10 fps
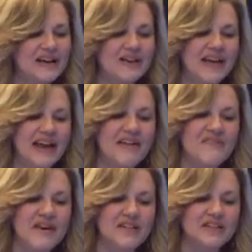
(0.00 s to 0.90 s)
You cannot
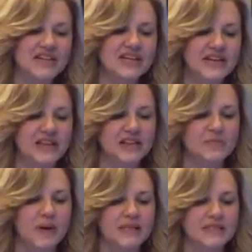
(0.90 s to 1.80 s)
fairly judge ethics
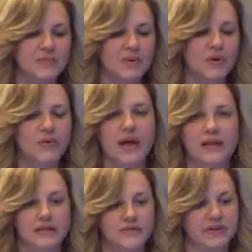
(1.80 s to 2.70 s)
based on moral
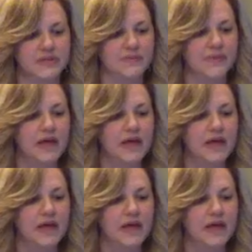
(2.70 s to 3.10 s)
relativism,